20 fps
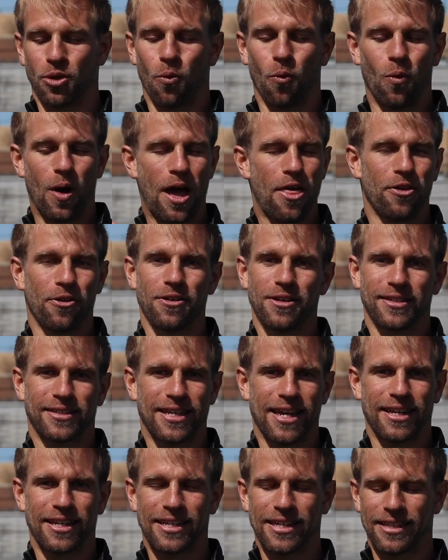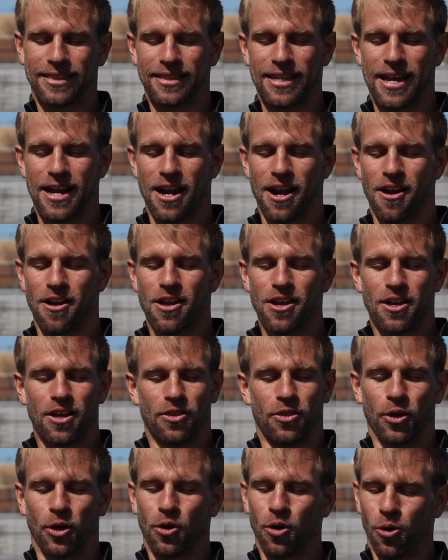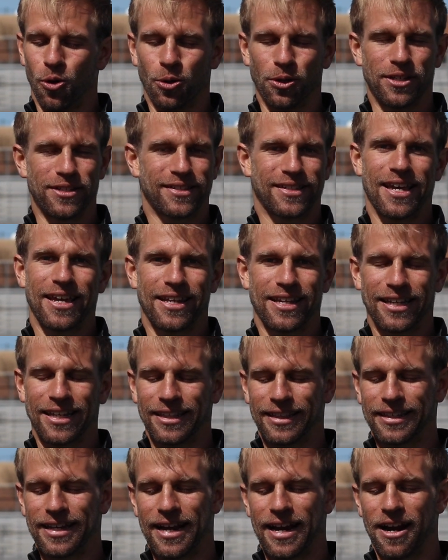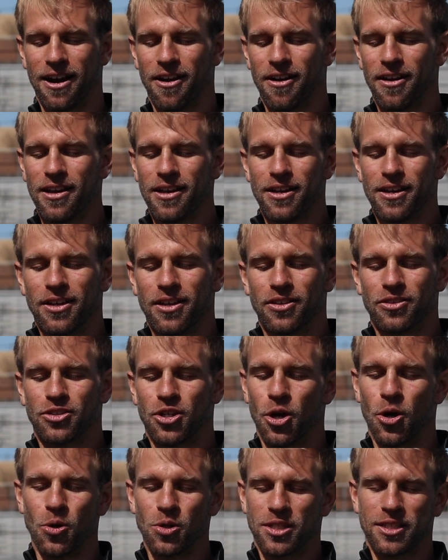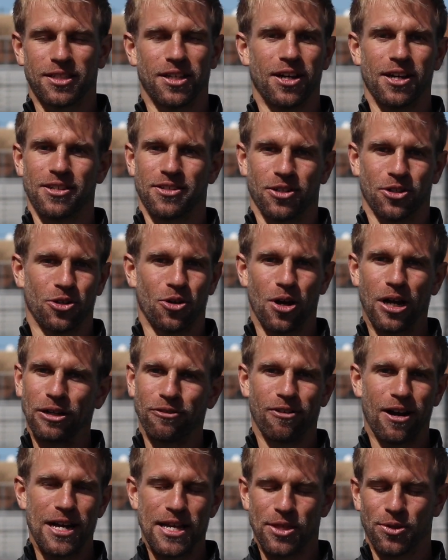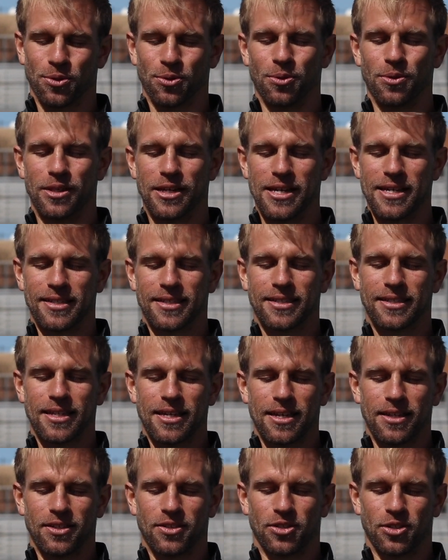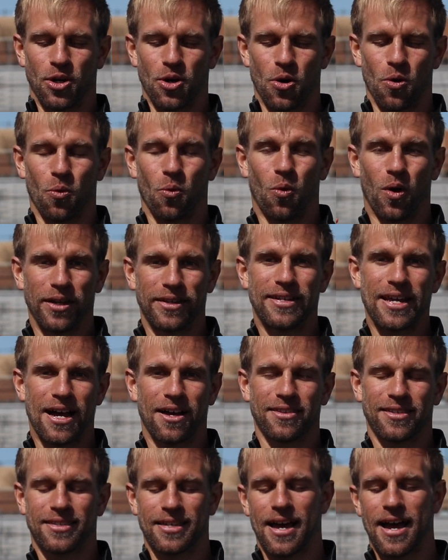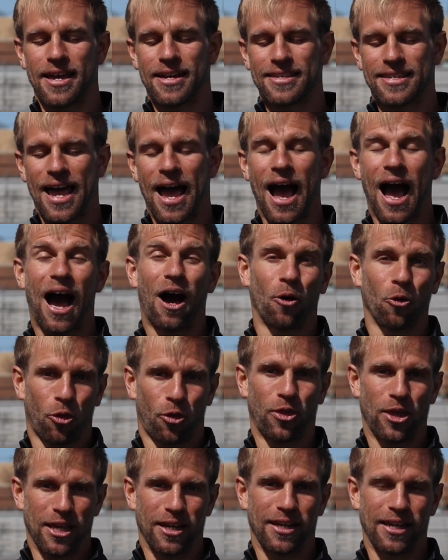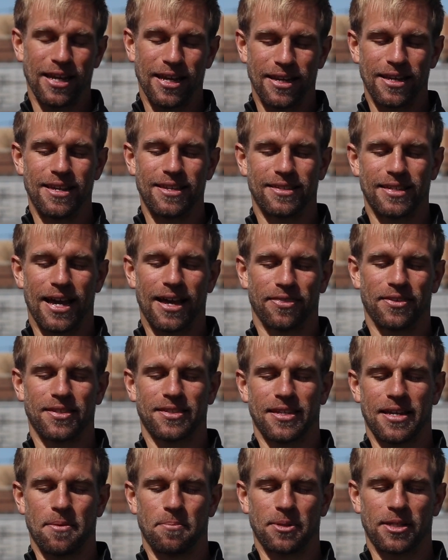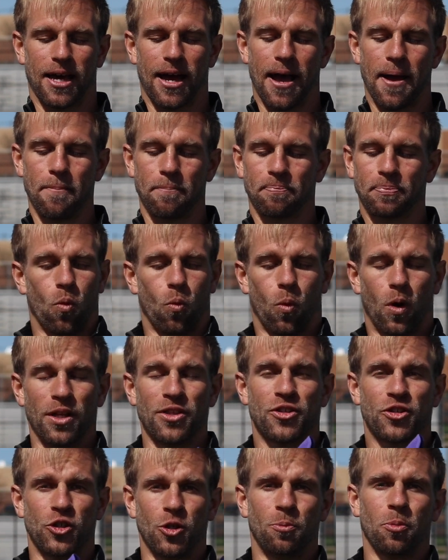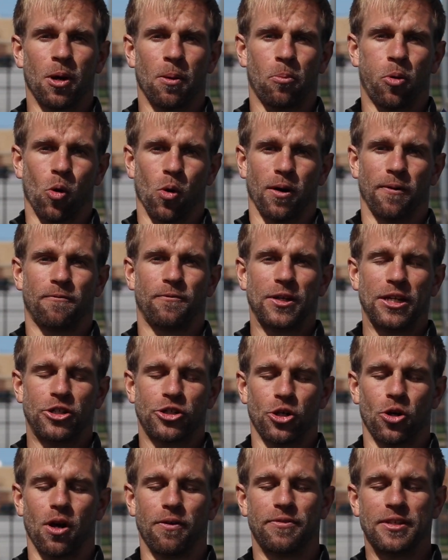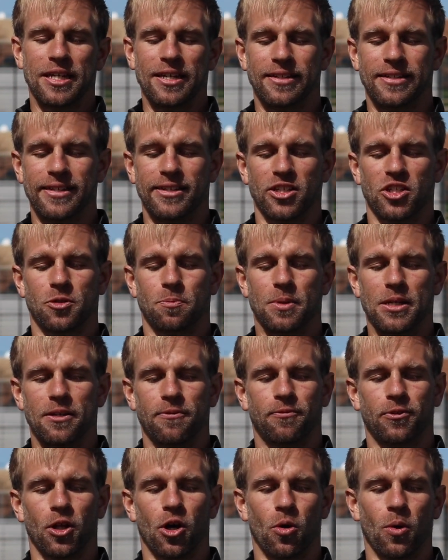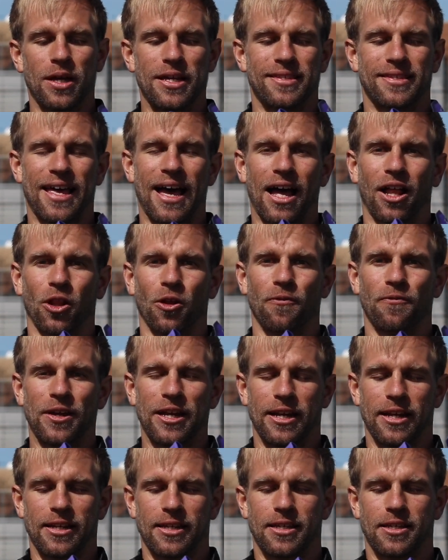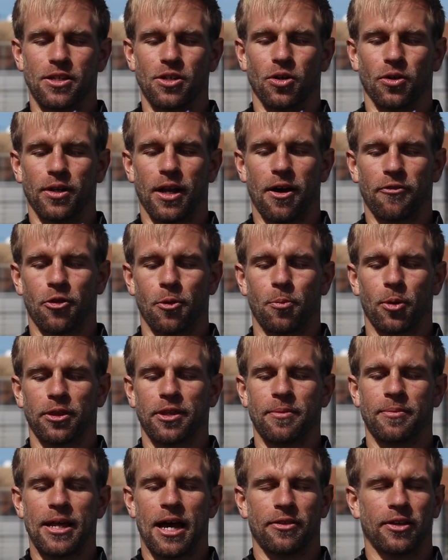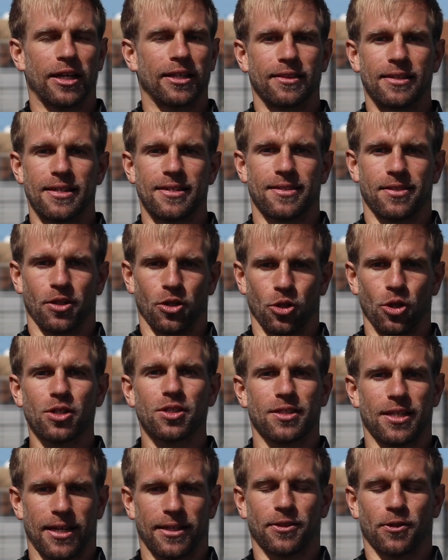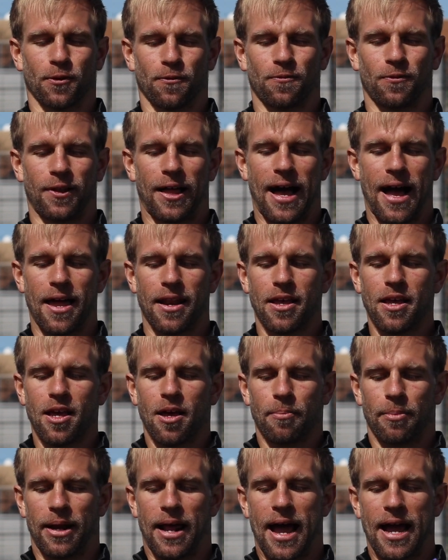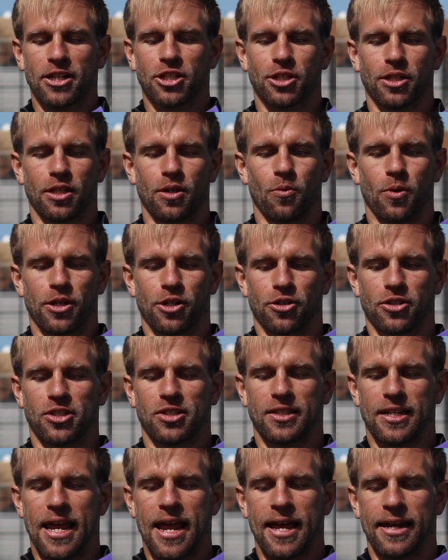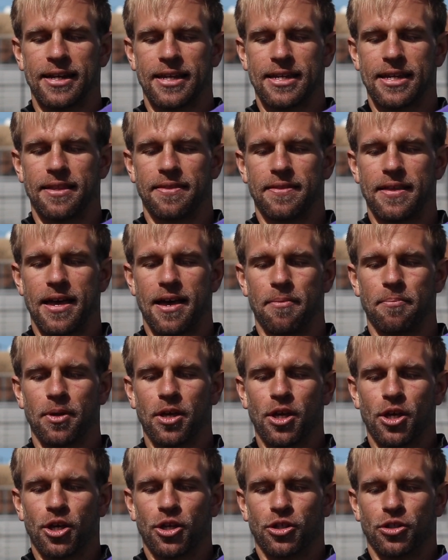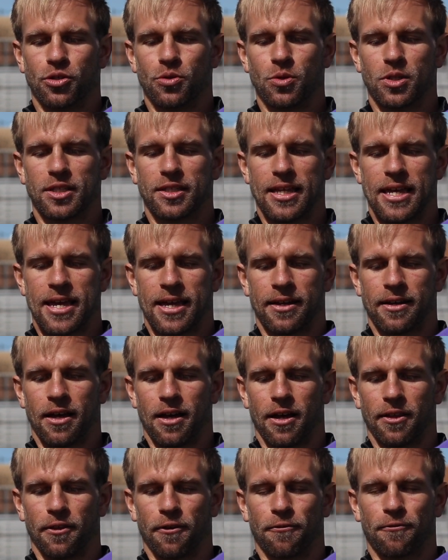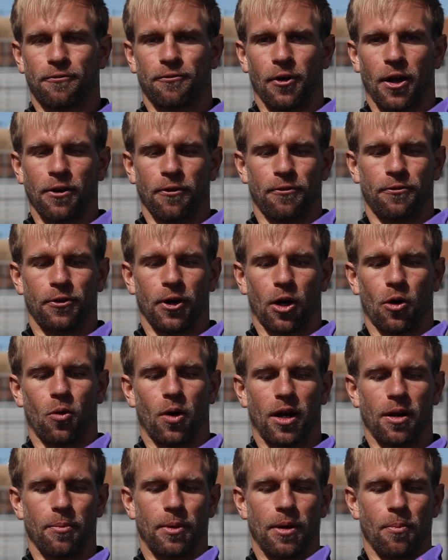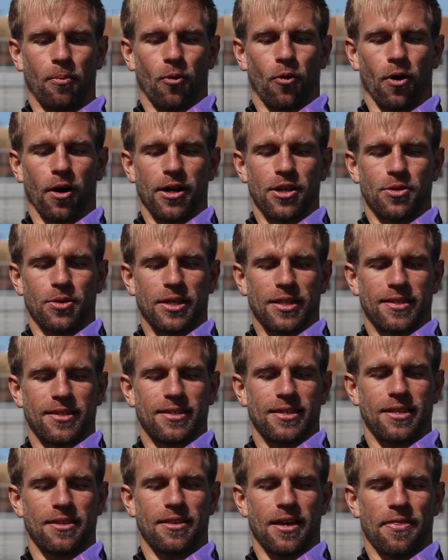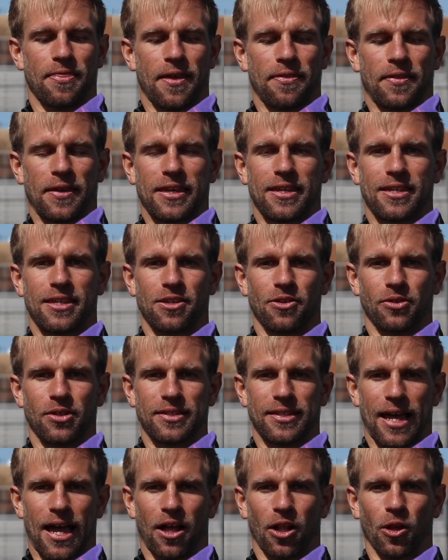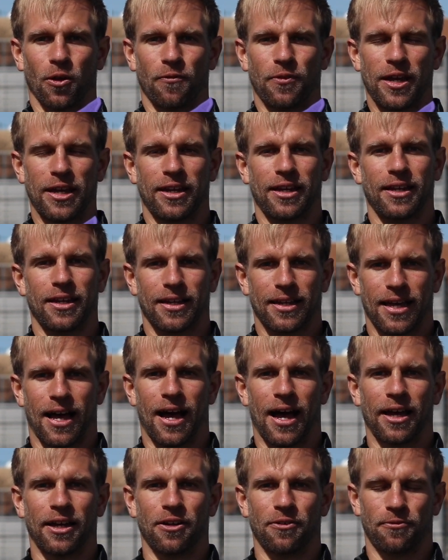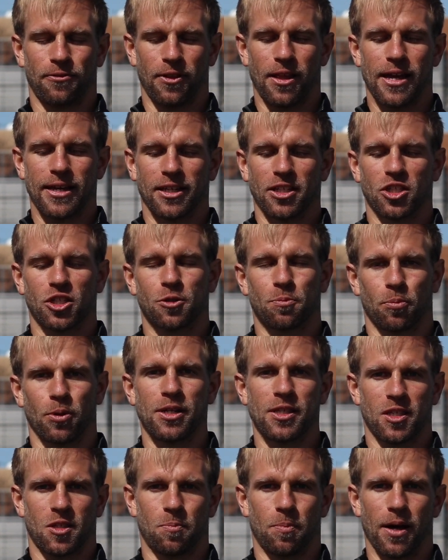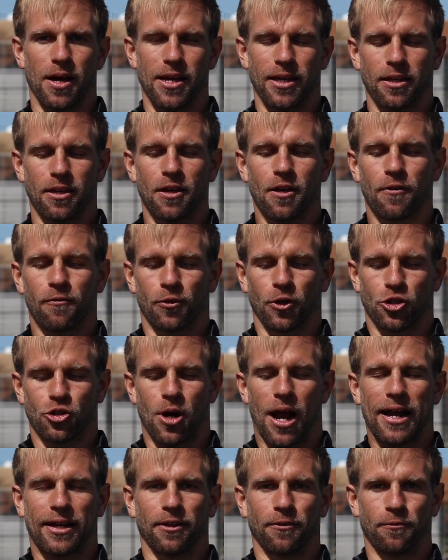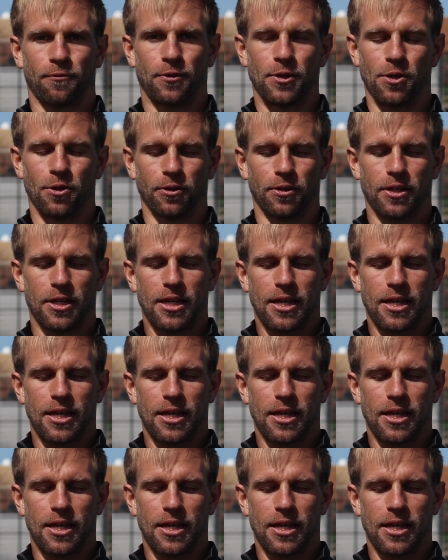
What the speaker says: weather is getting in there, the cold is getting in there, toe studs are going right through this. So one downside is how thin it is at the same time. One super important feature of the Adidas speedflow is the elevated heel. Now, if you put them down like this, it looks like they're flat, but actually when you're standing in them, you stand on the front foot quite a bit more, and you can see then that the heel is elevated, kind of like a sprint spike for track and field.